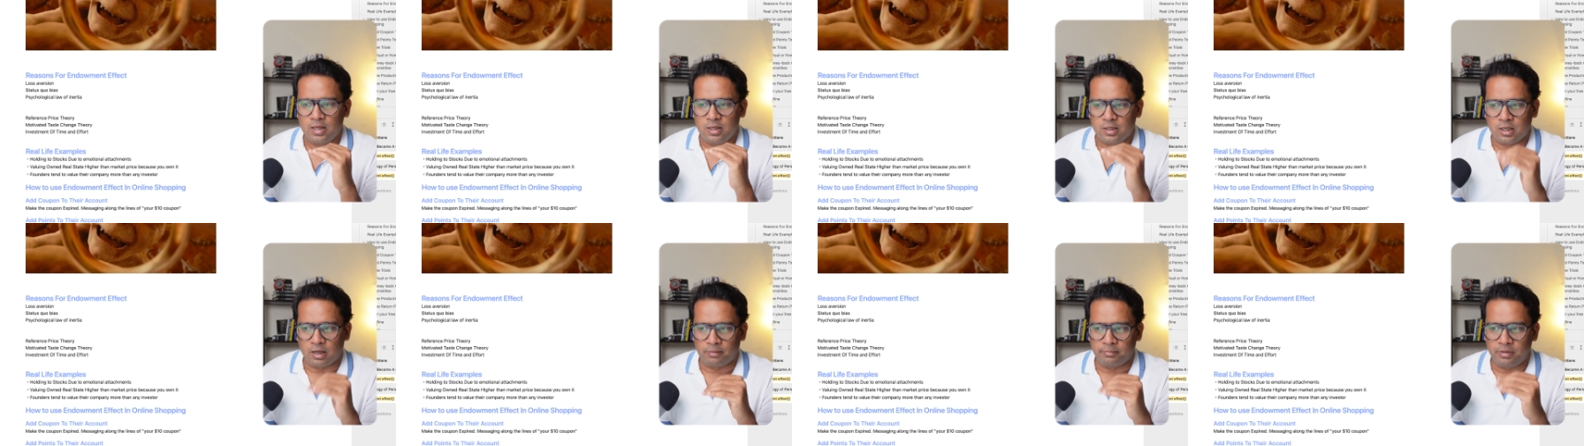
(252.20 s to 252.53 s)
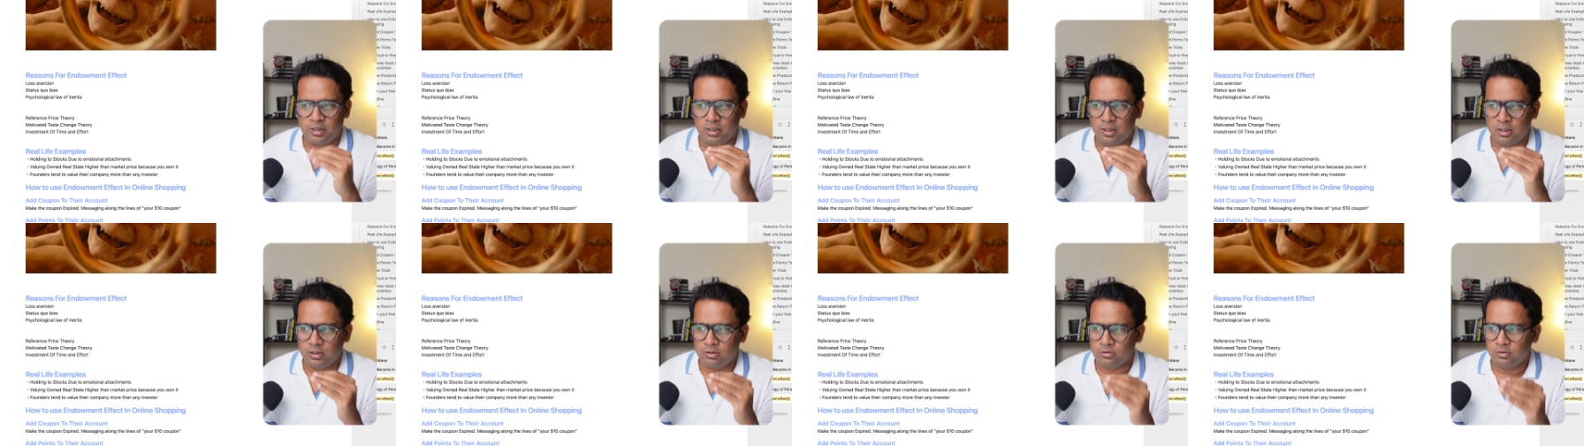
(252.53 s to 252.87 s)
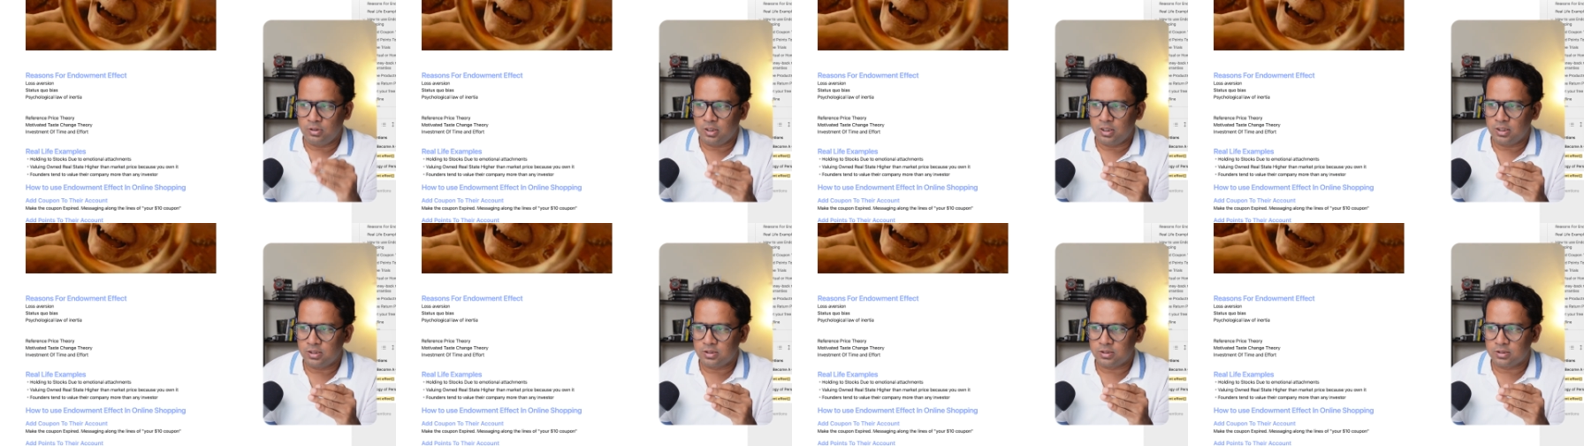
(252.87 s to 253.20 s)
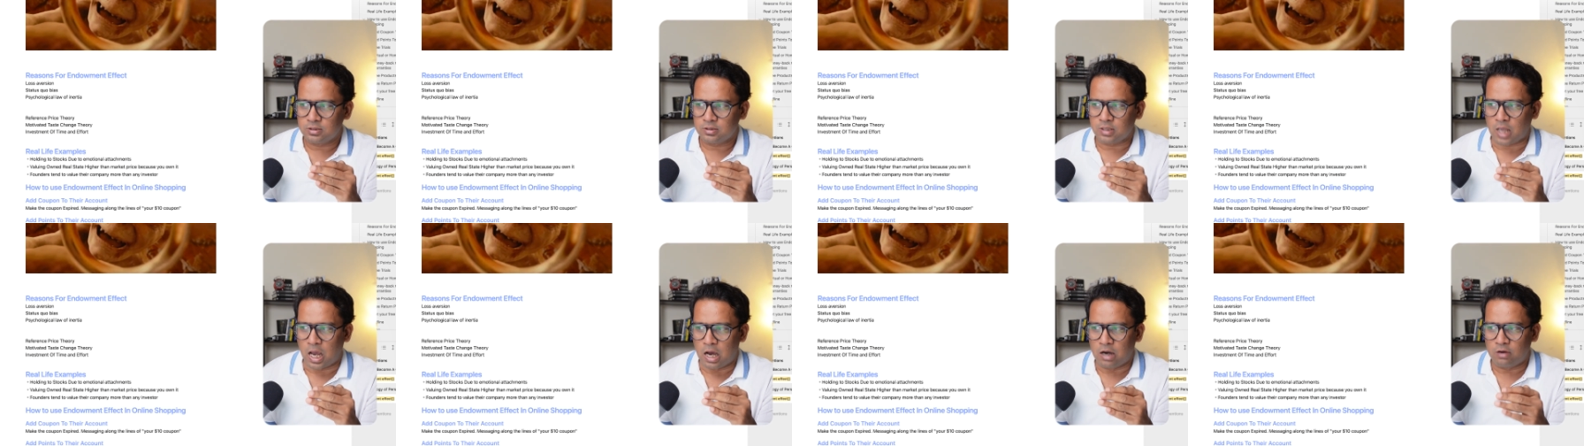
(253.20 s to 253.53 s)
coming into
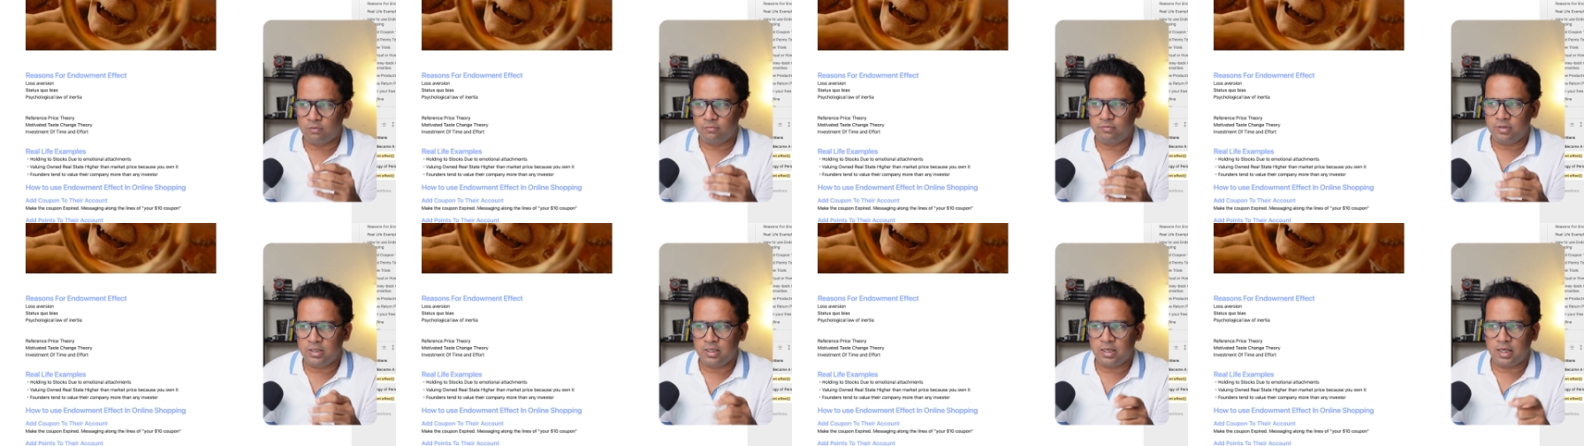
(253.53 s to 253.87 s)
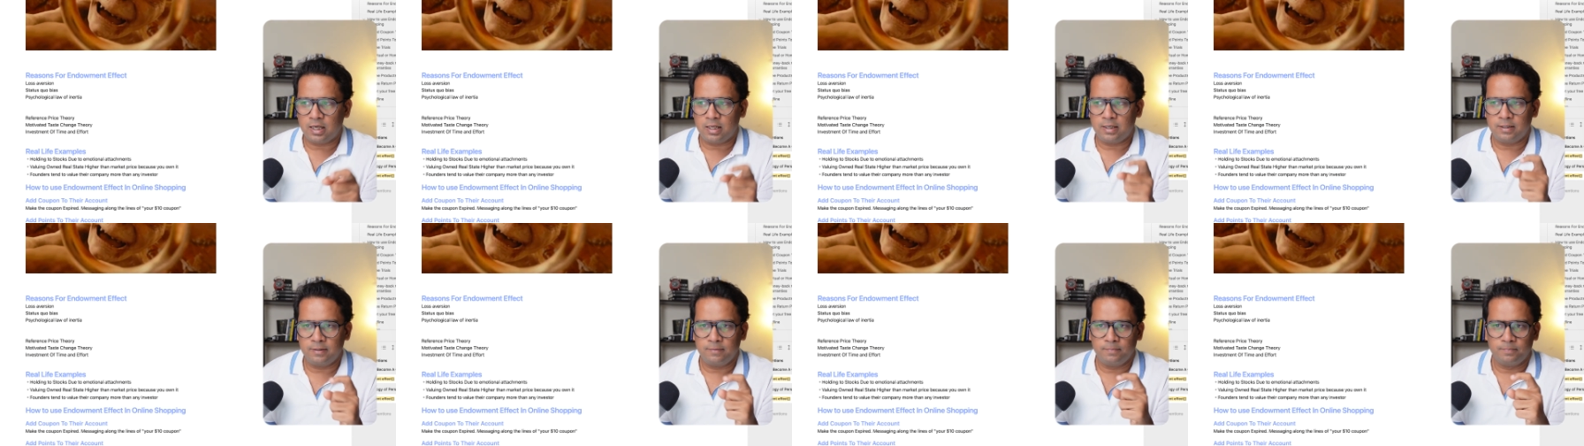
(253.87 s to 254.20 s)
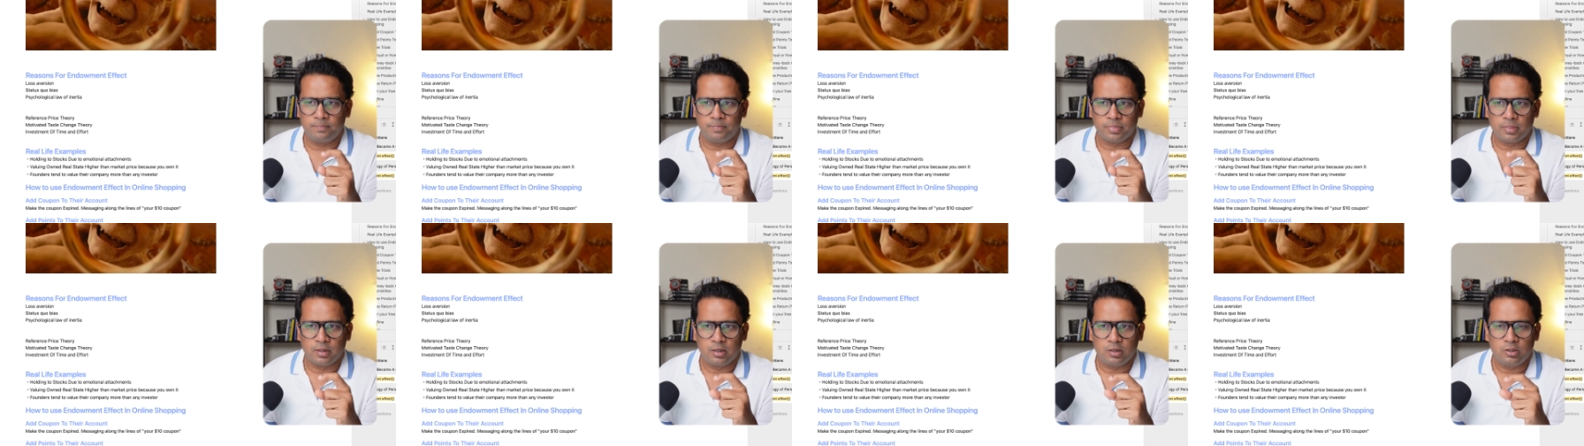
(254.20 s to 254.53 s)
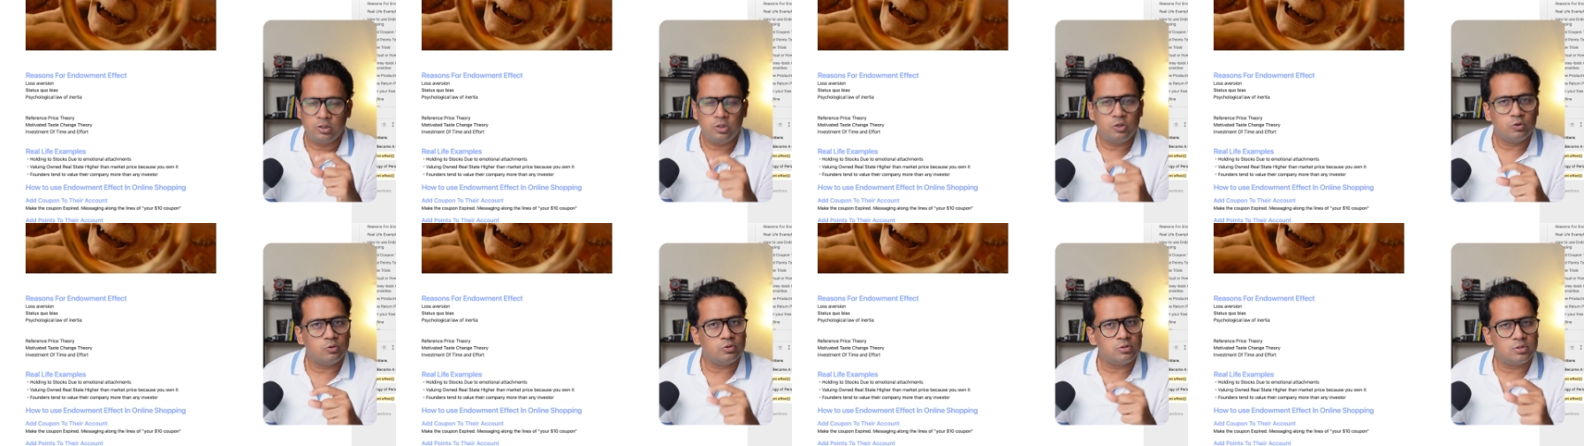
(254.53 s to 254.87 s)
this, how we can
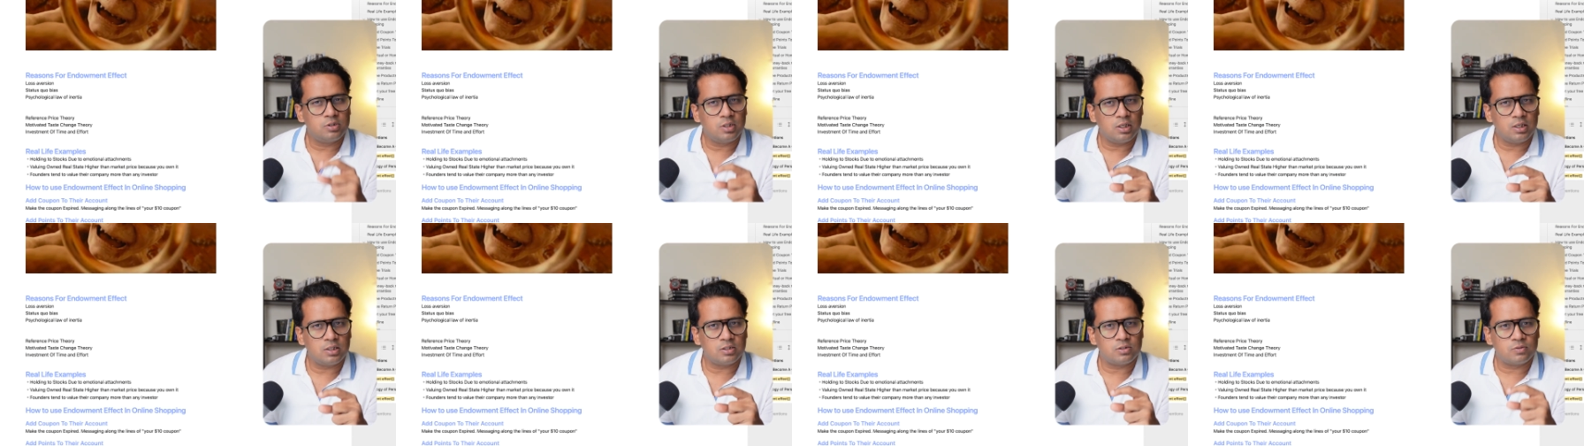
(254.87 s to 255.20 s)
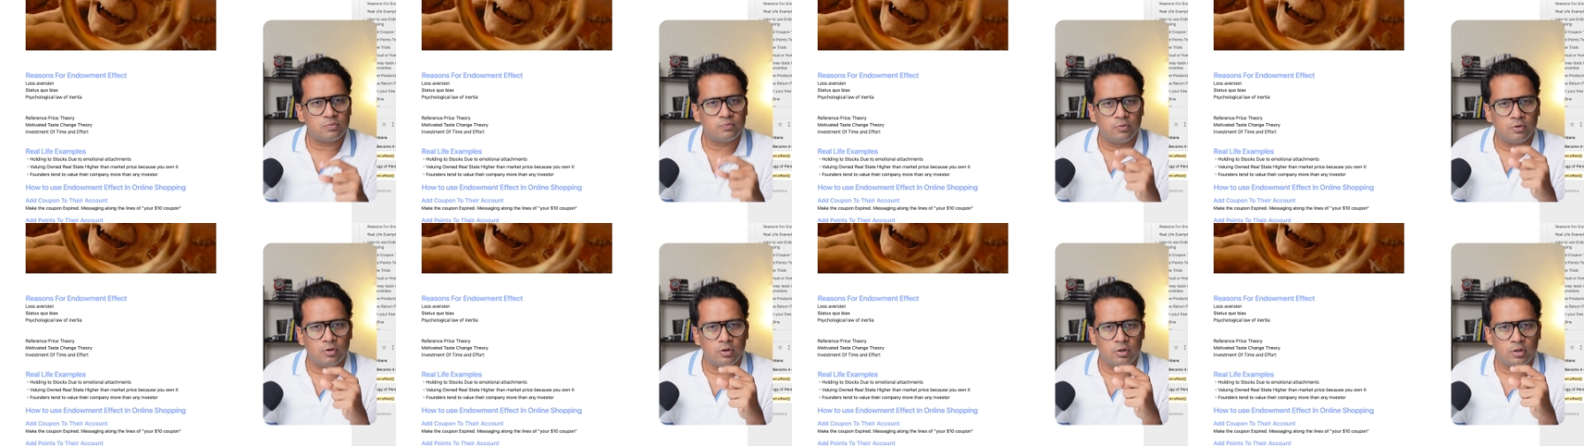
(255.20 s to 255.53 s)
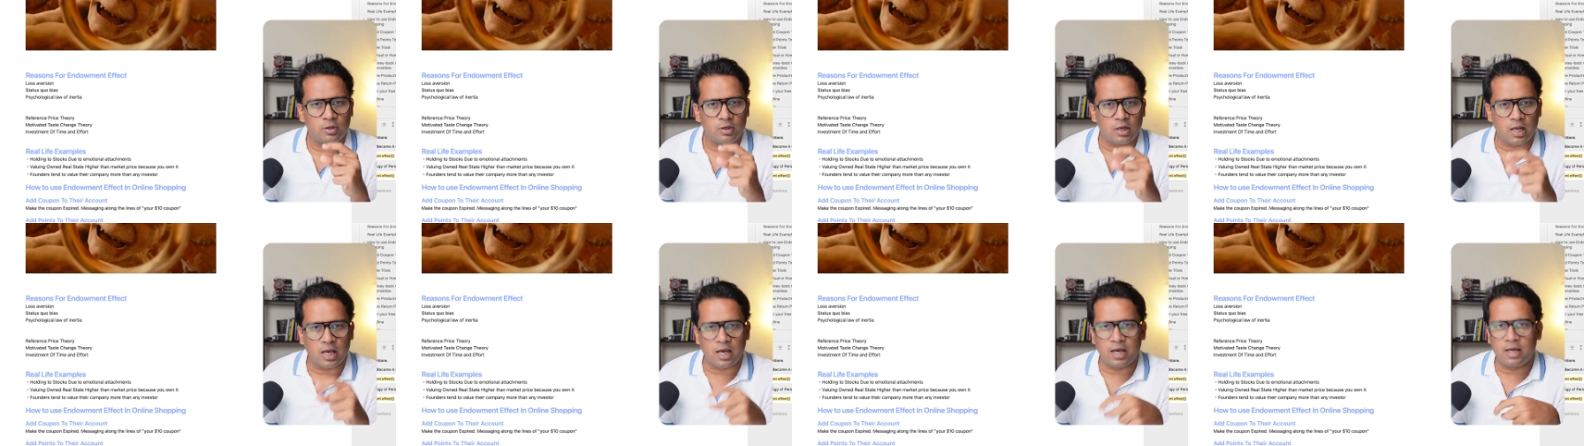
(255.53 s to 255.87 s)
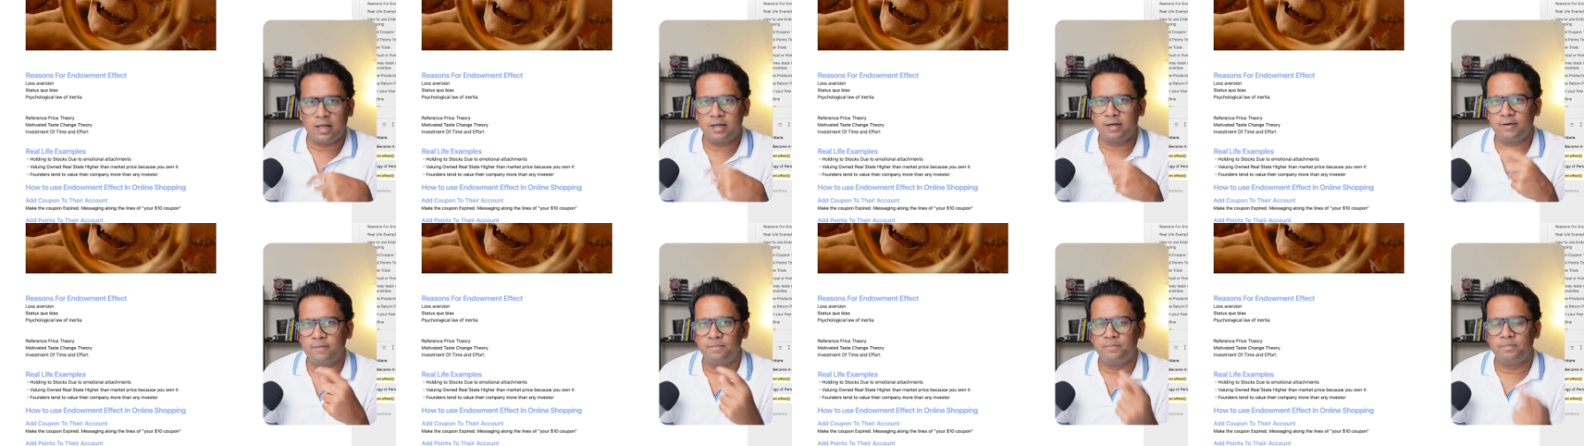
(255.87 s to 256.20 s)
use this for
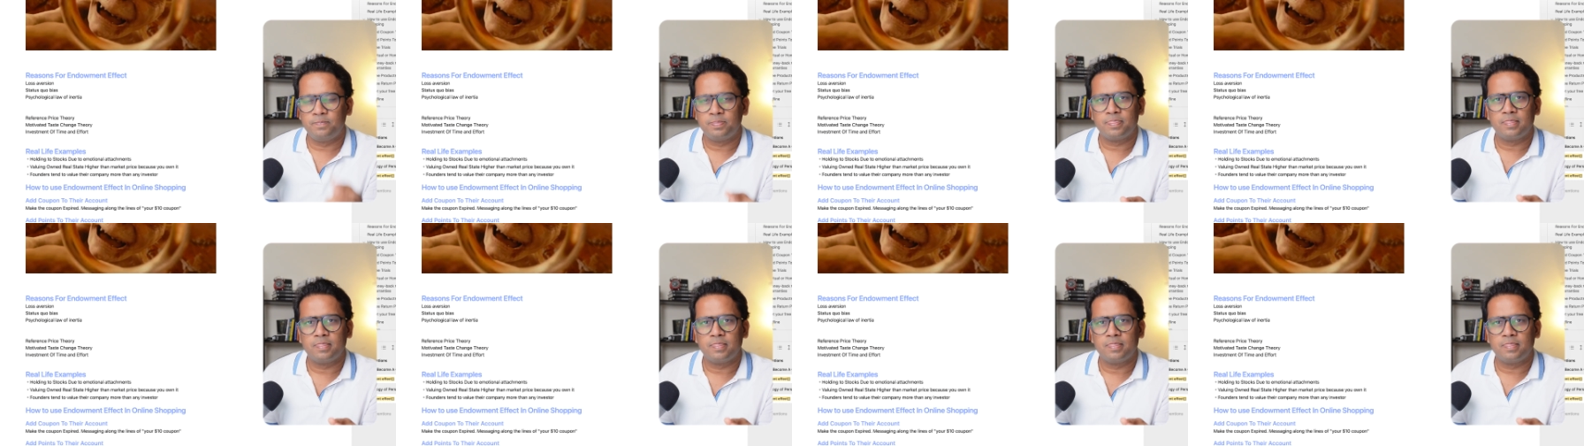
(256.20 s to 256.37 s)
our